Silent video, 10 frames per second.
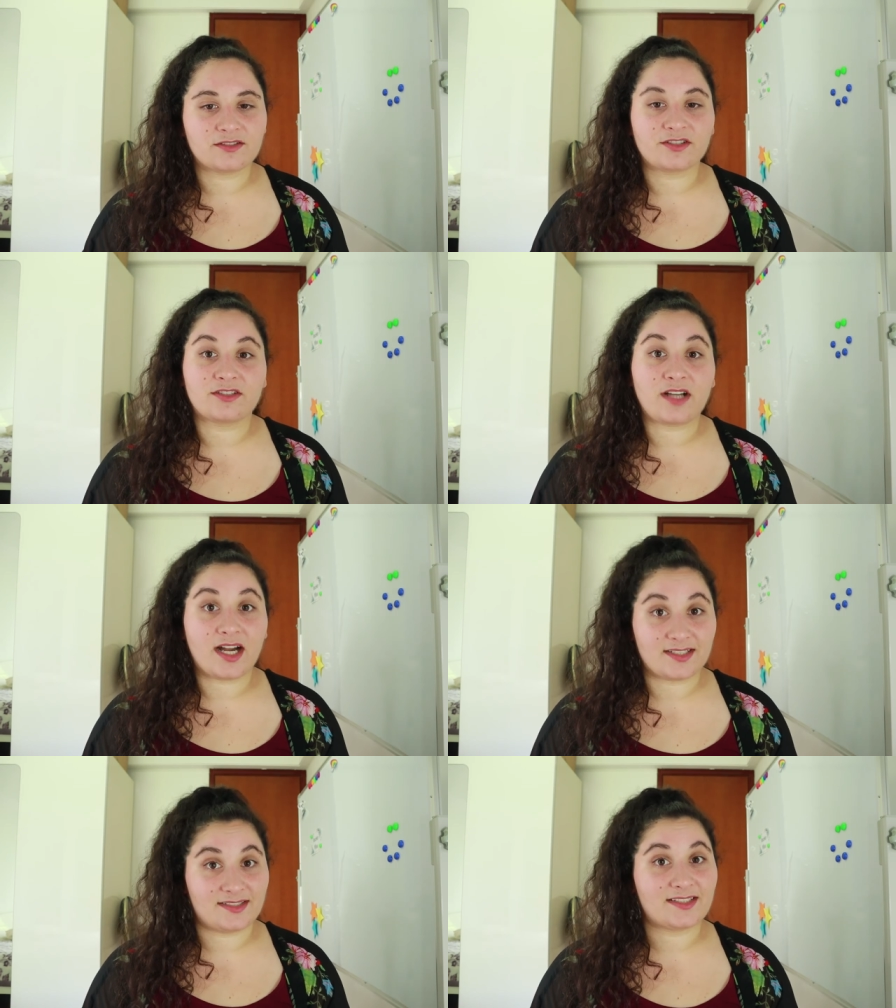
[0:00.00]
or
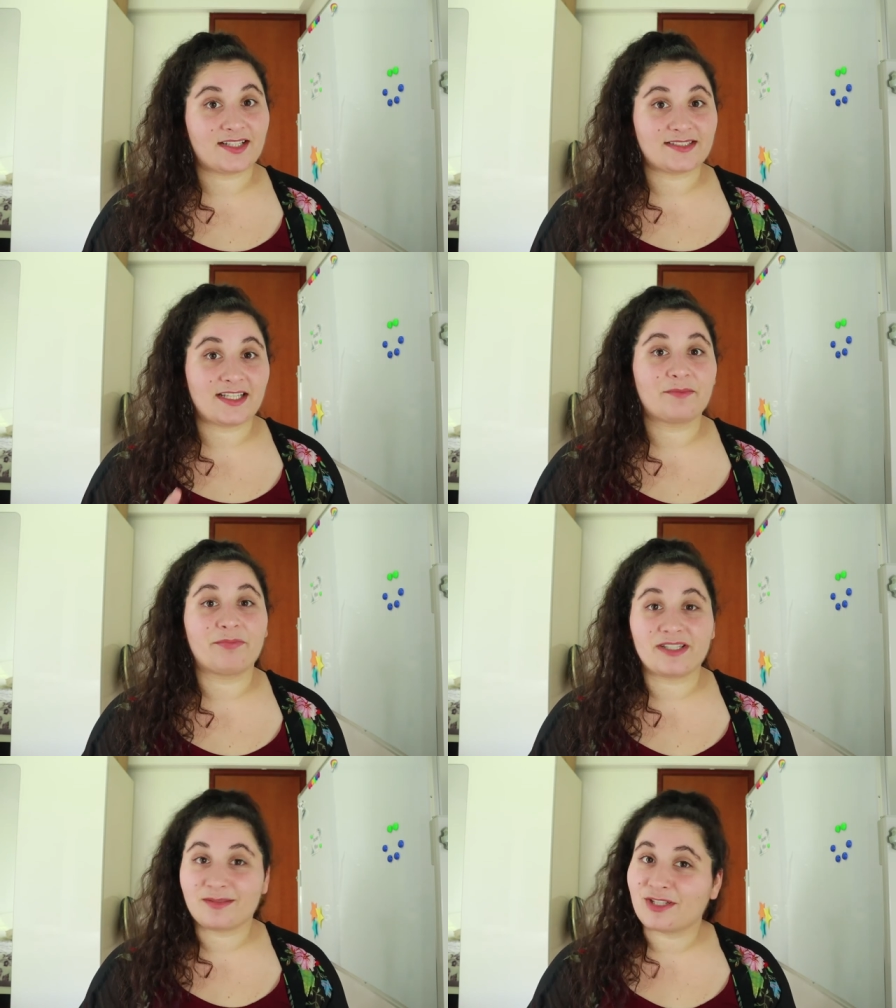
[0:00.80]
honestly I take
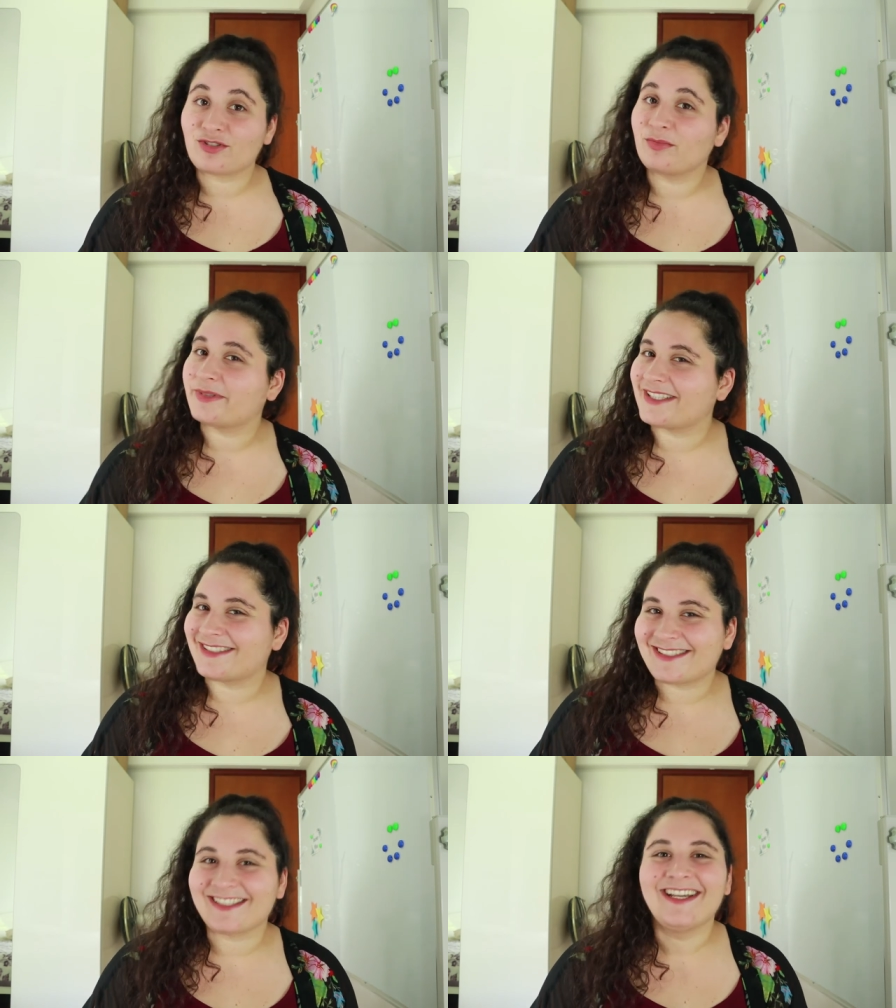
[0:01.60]
bus, metro,
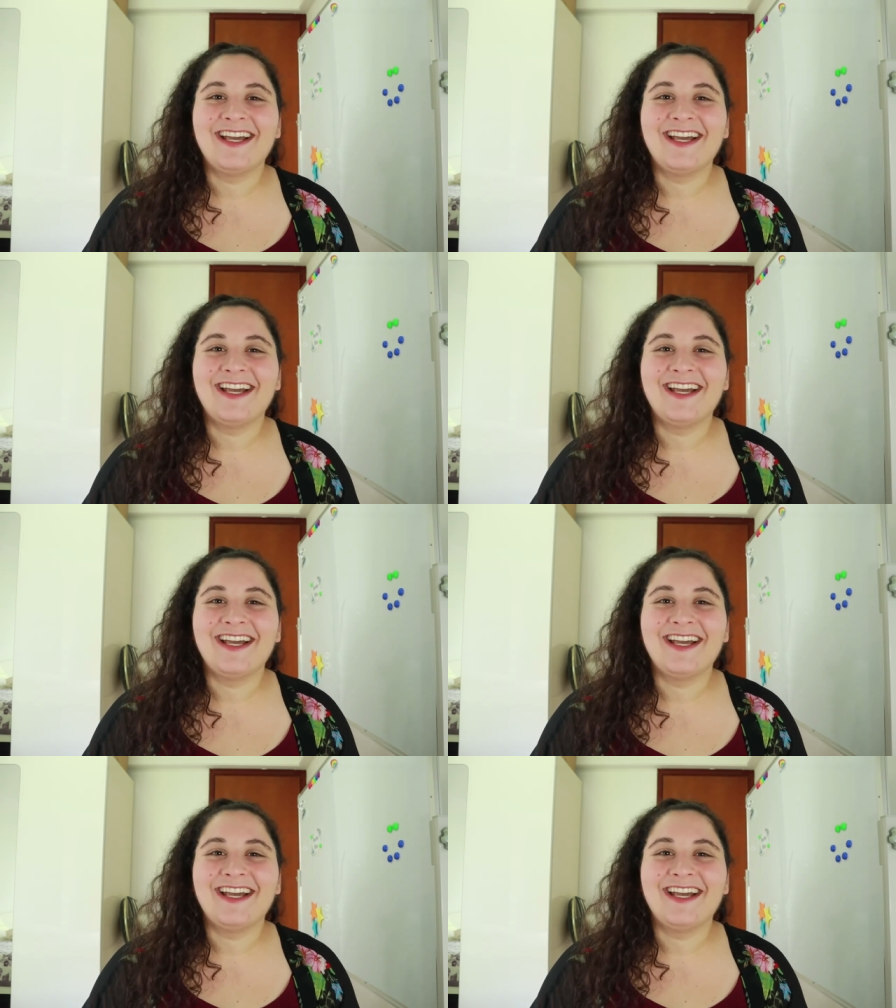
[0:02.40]
bus.